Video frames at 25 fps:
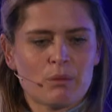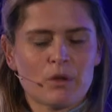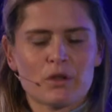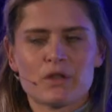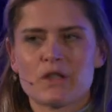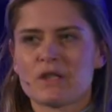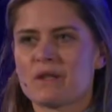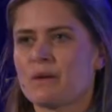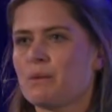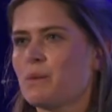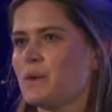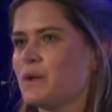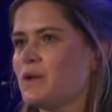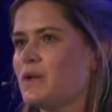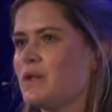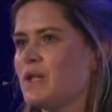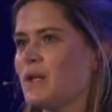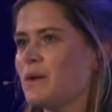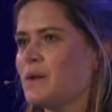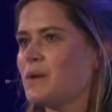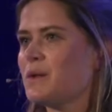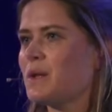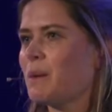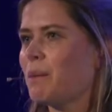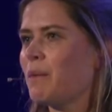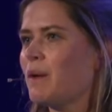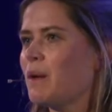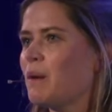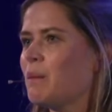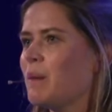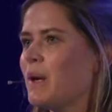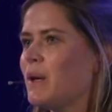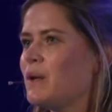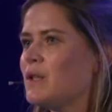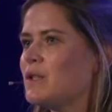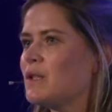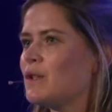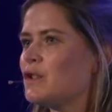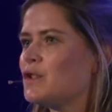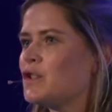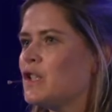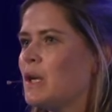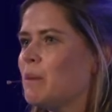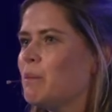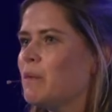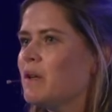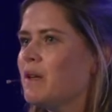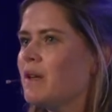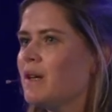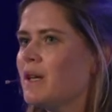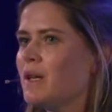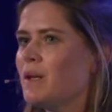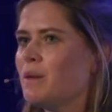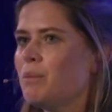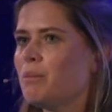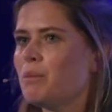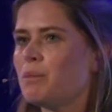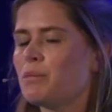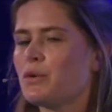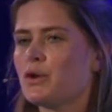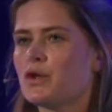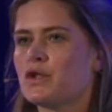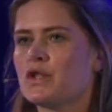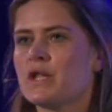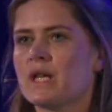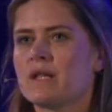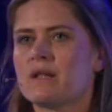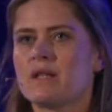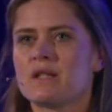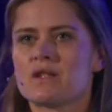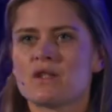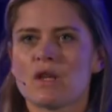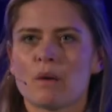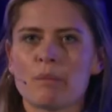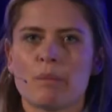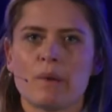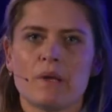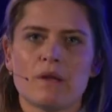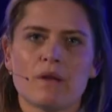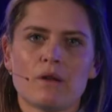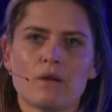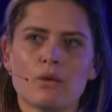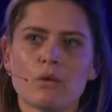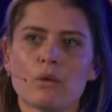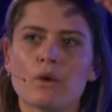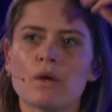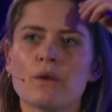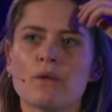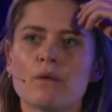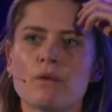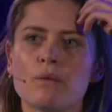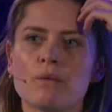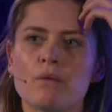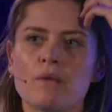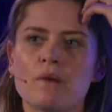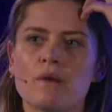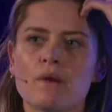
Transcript: project I want to tell you something about is our Gemini project. It's up in the north of